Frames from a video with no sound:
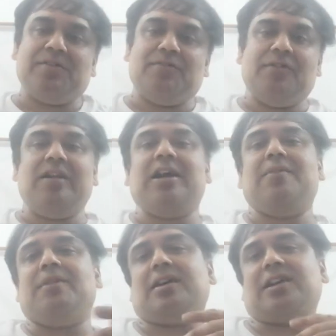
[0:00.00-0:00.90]
we will
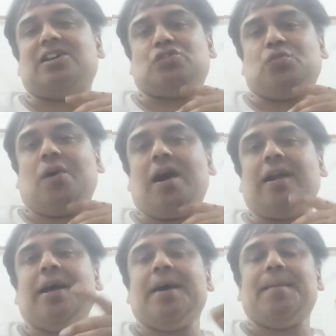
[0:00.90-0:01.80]
come across
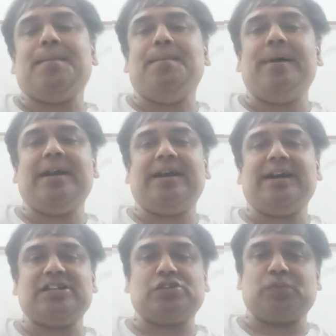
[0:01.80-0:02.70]
what?
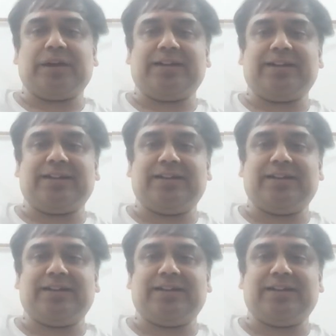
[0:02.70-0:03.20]
Burger's vector.